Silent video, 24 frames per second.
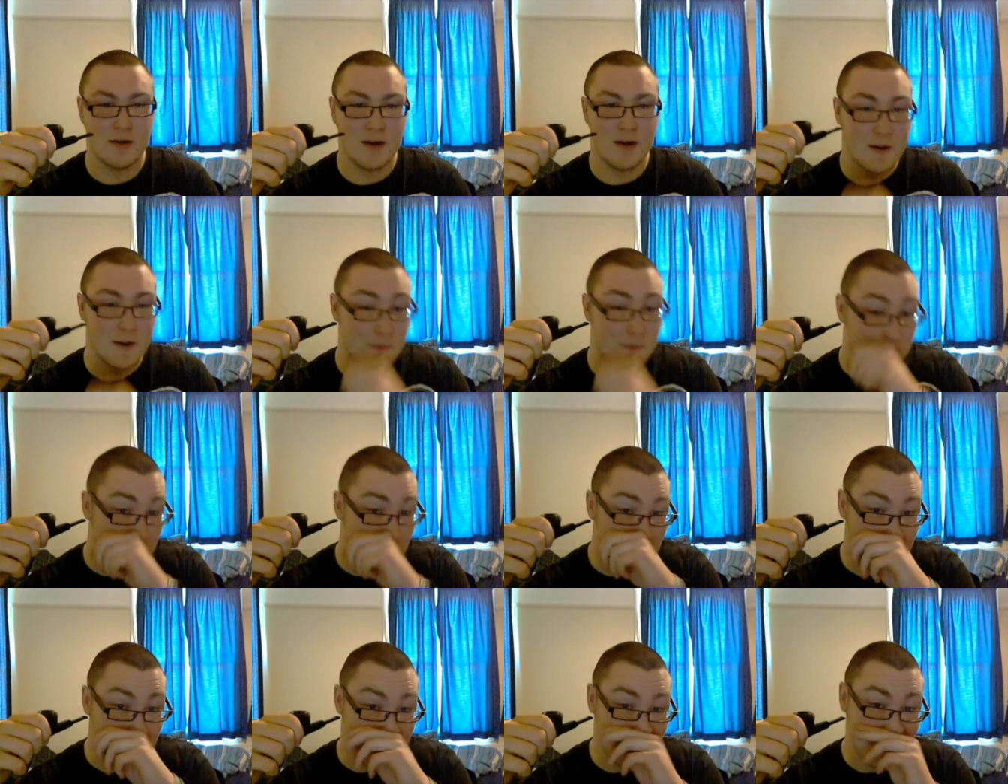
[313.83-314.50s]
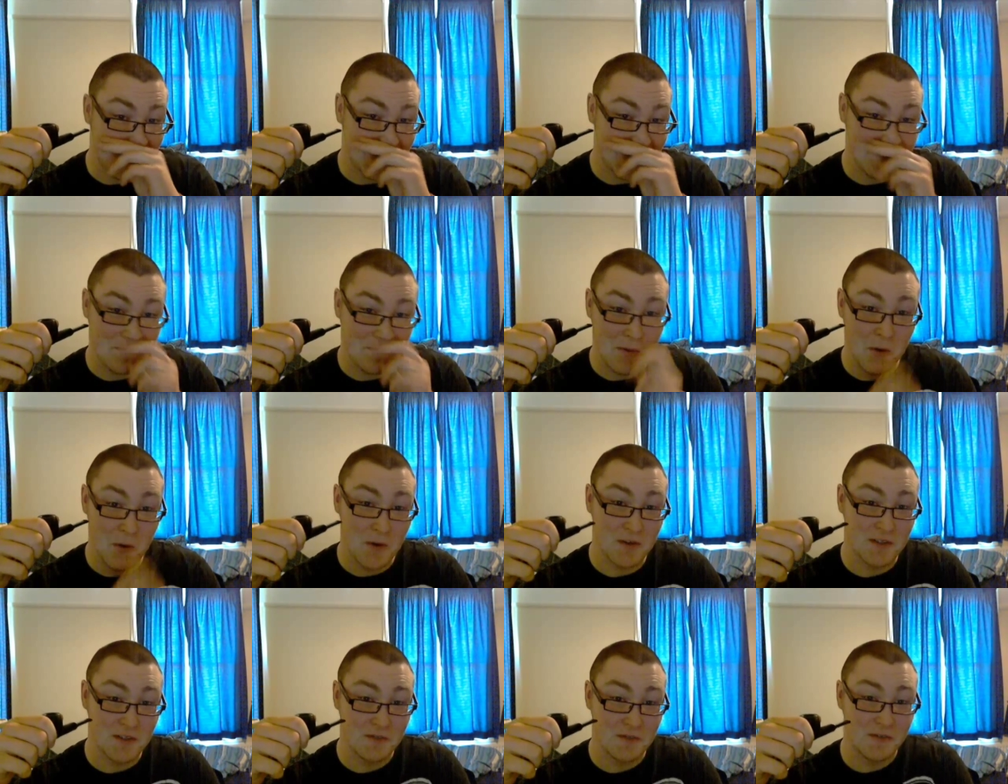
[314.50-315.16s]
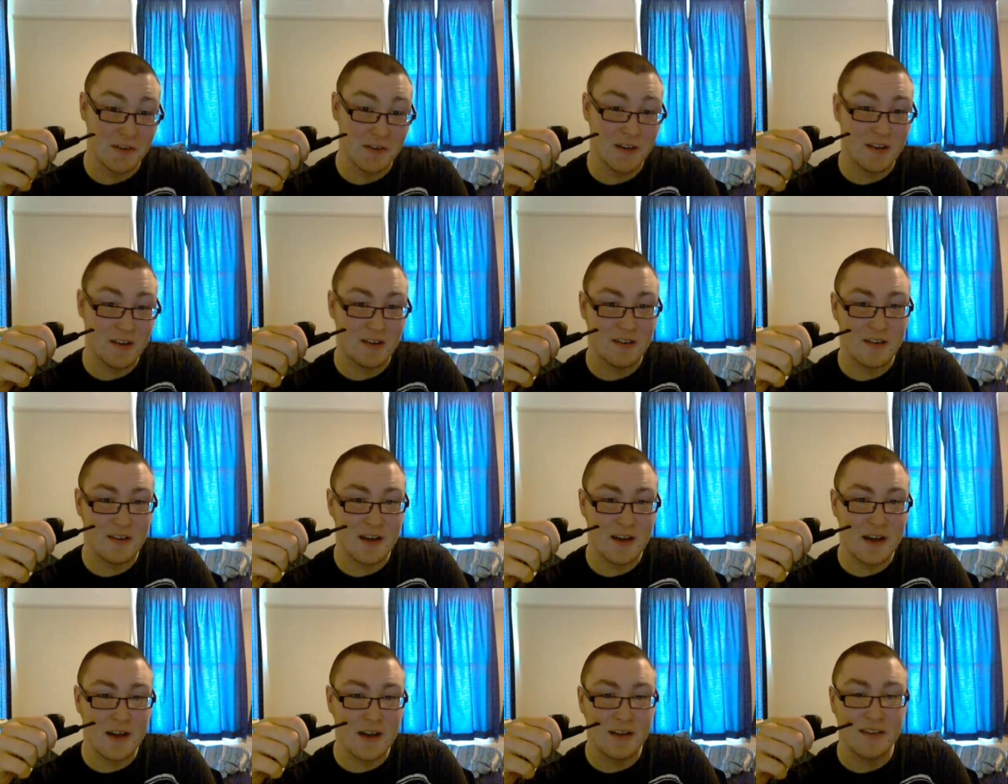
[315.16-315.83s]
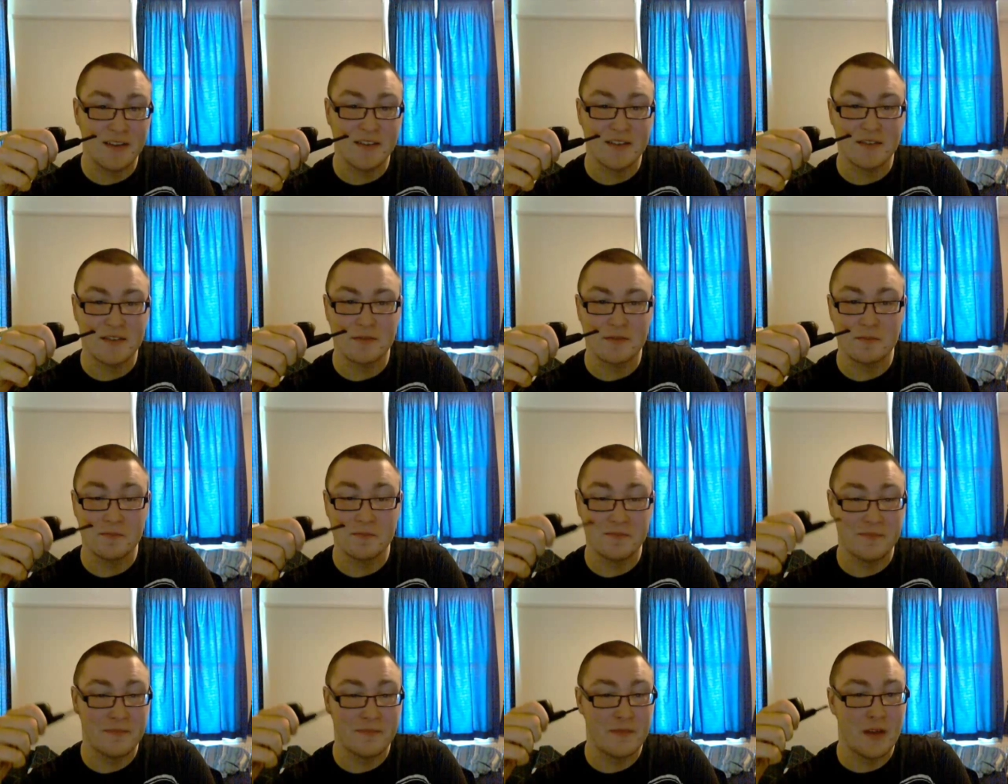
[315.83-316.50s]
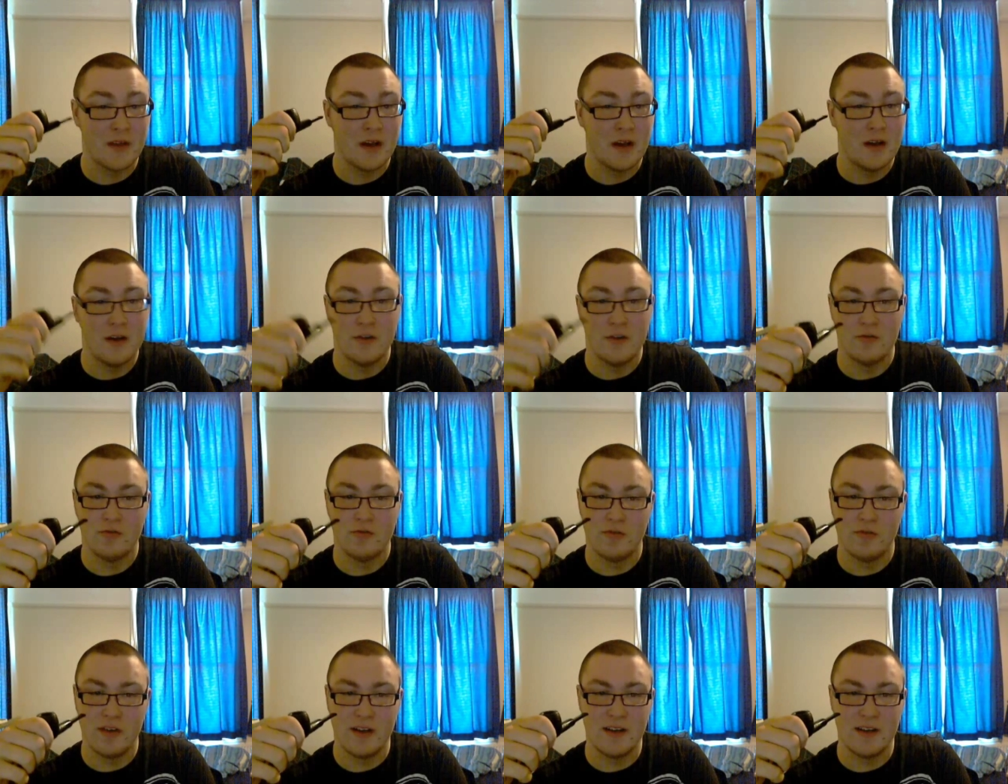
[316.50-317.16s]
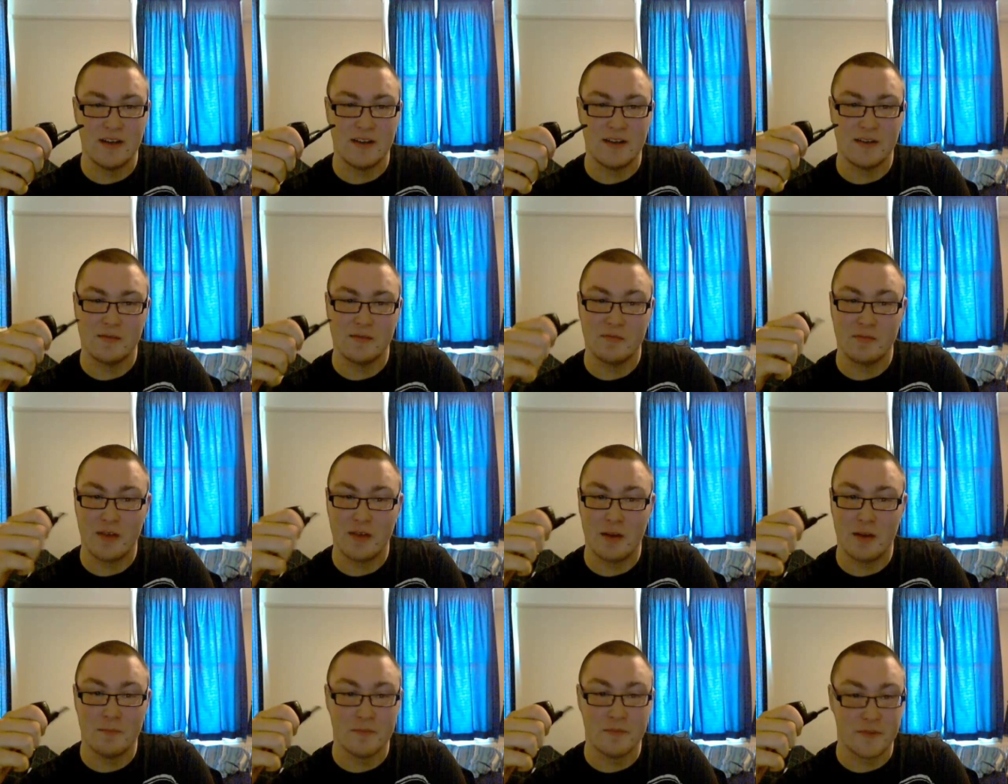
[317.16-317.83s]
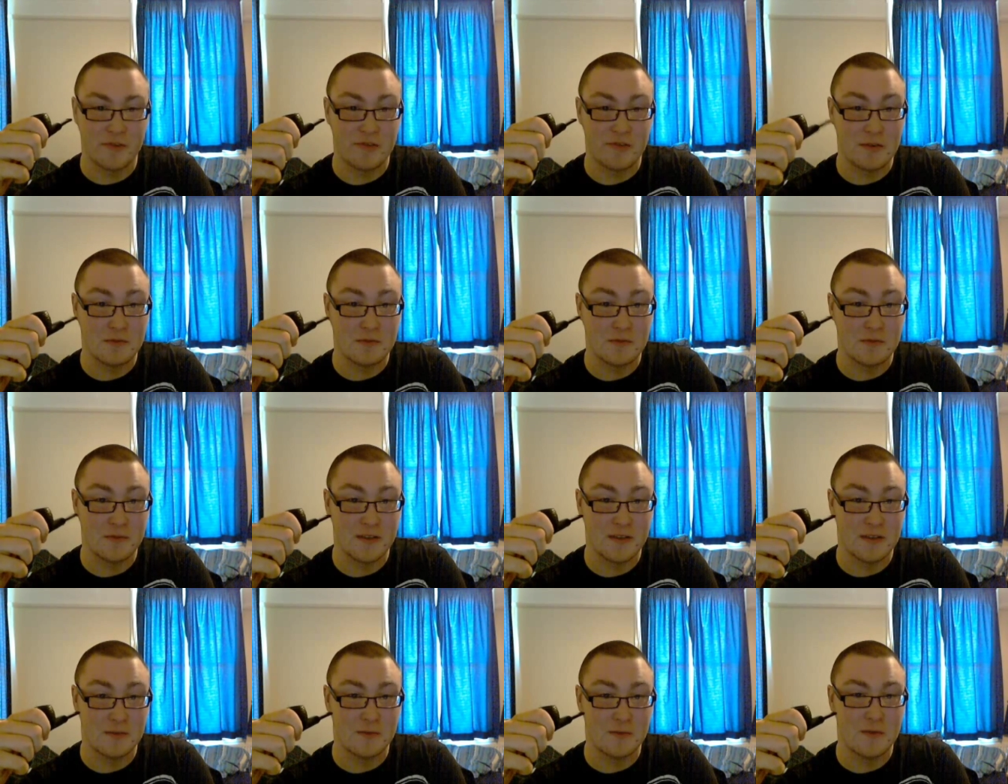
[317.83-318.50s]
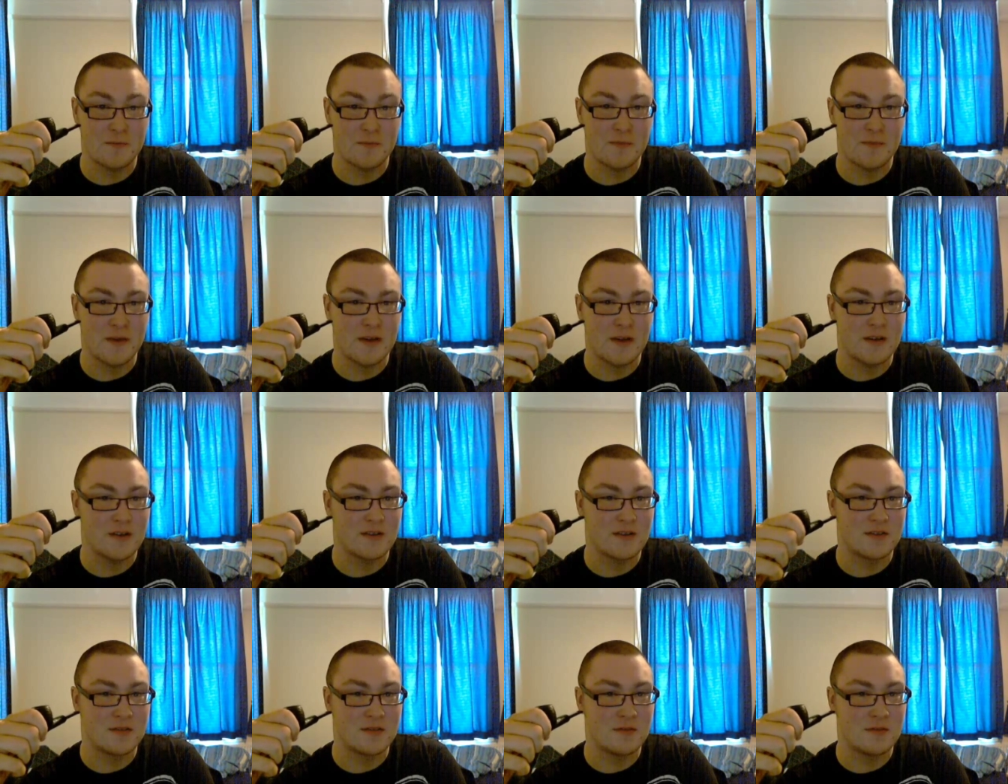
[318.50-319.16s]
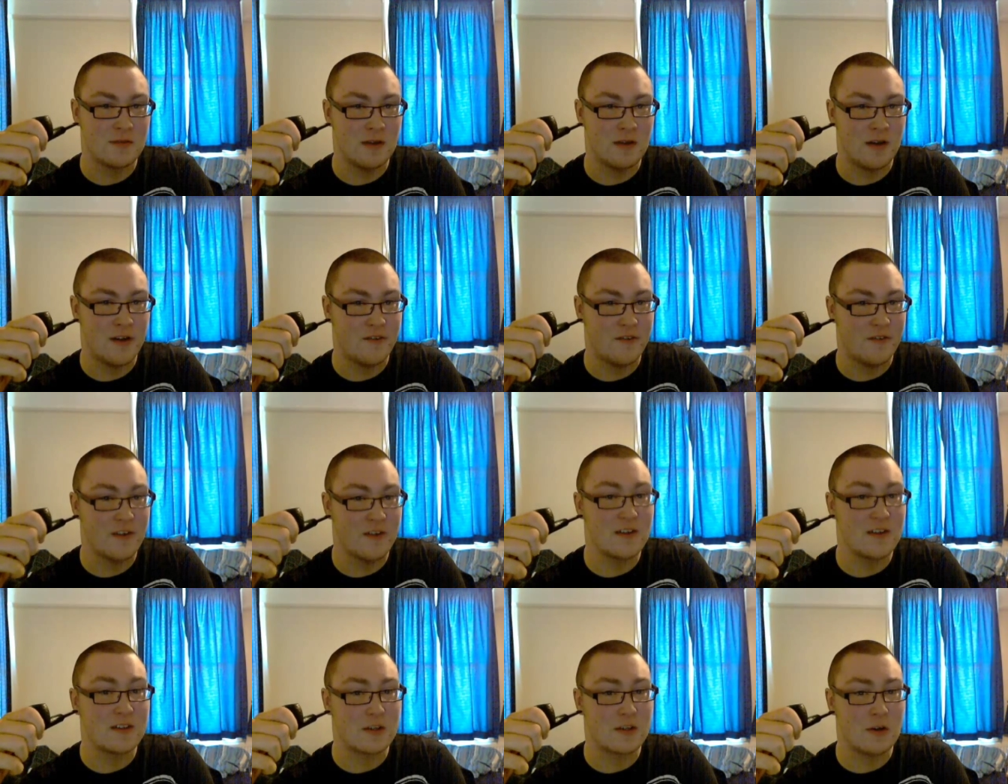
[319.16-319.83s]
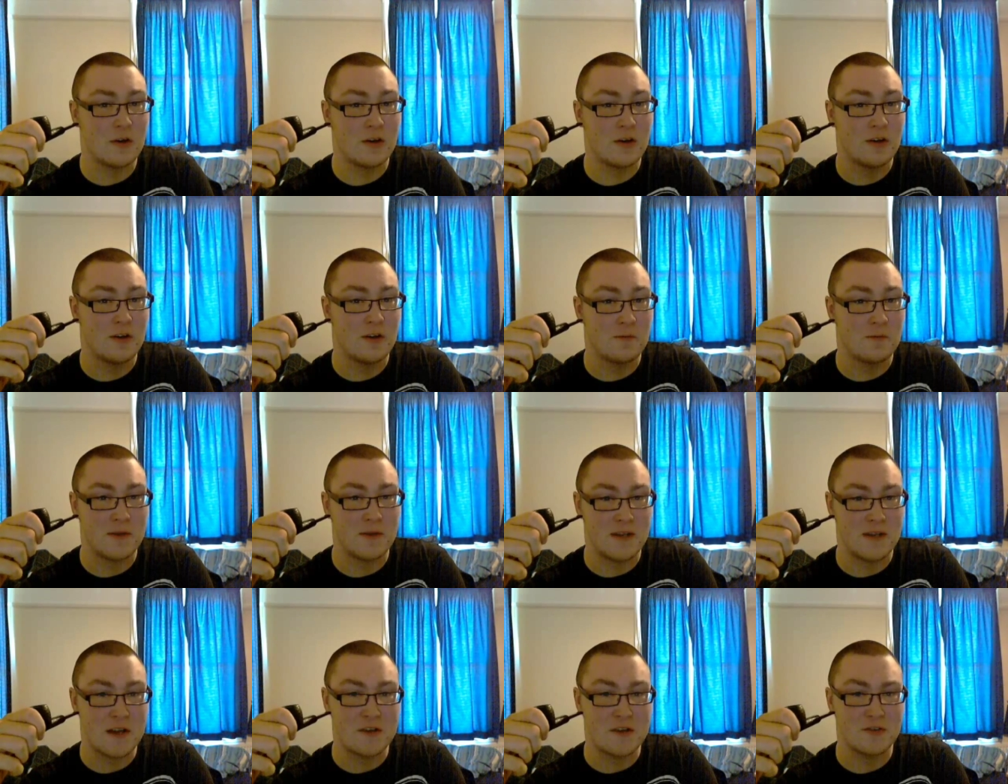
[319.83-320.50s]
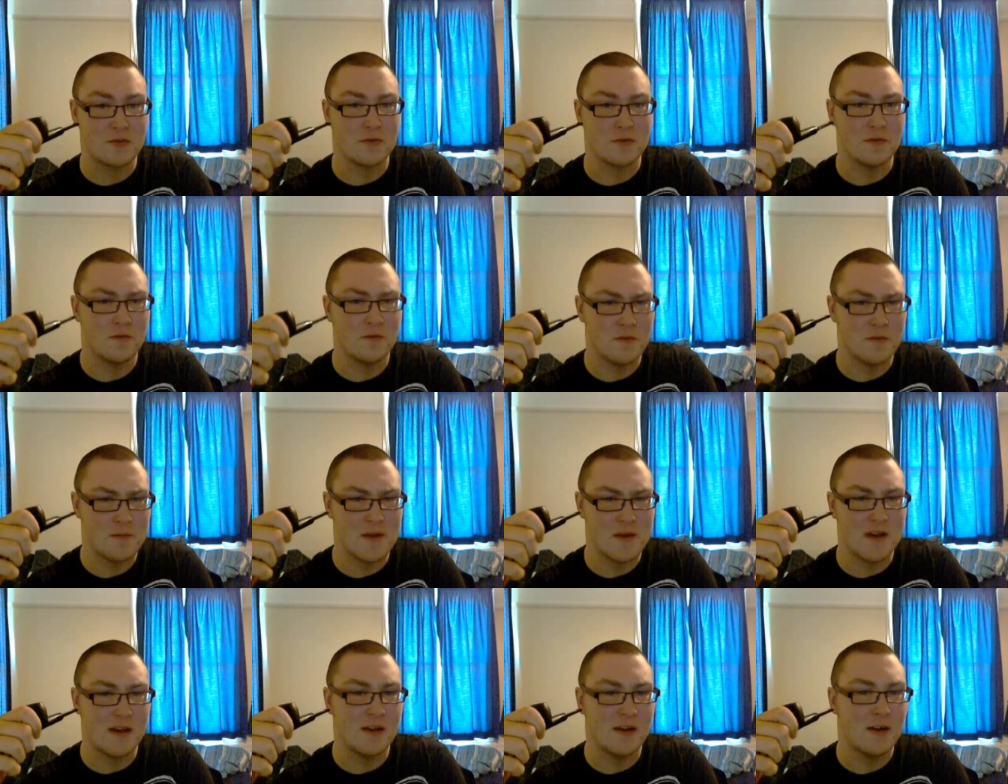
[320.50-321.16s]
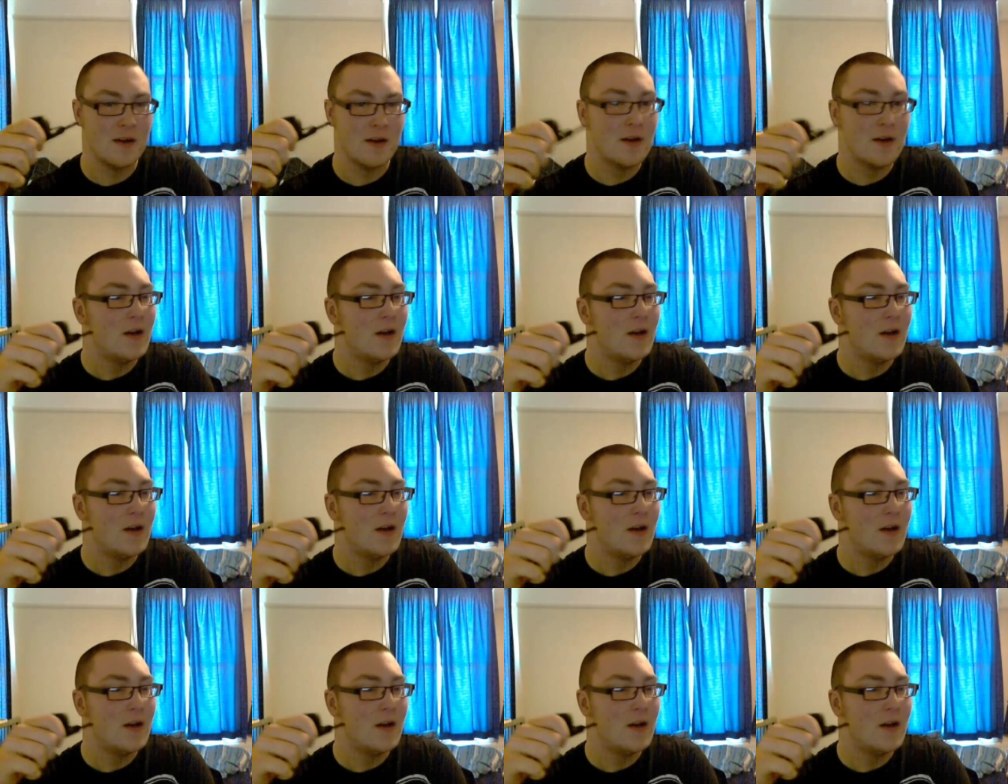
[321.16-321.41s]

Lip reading: I am going to persevere and really come to grips with this one because I think it's got a lot of potential for me.